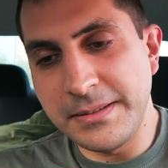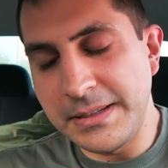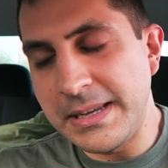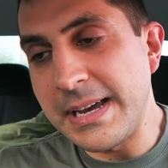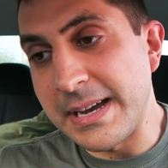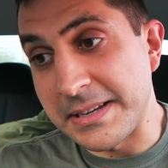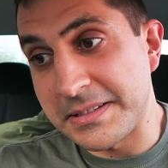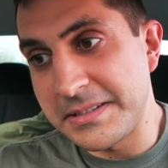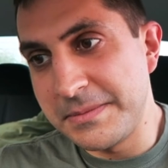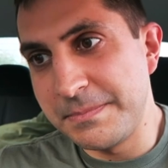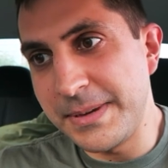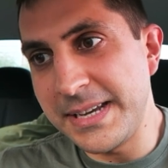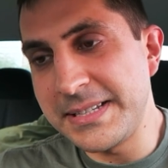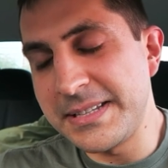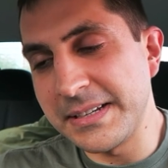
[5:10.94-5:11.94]
Yes,
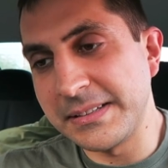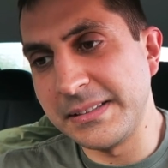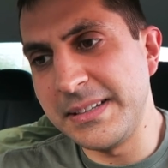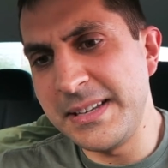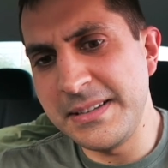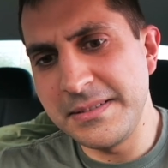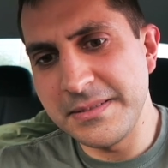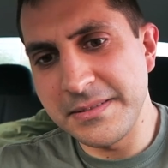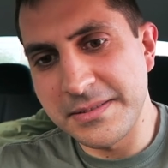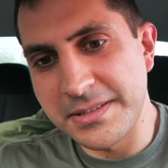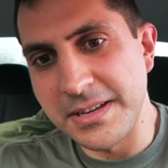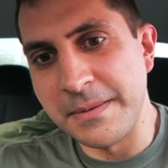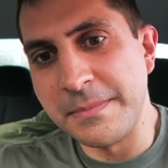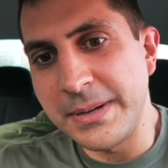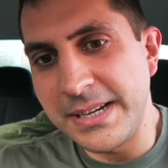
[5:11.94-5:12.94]
basically
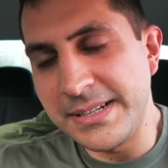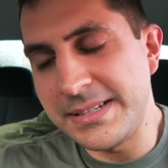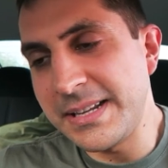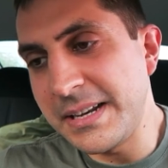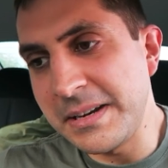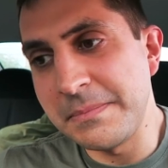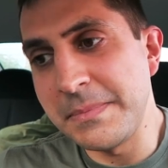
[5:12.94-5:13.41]
somebody did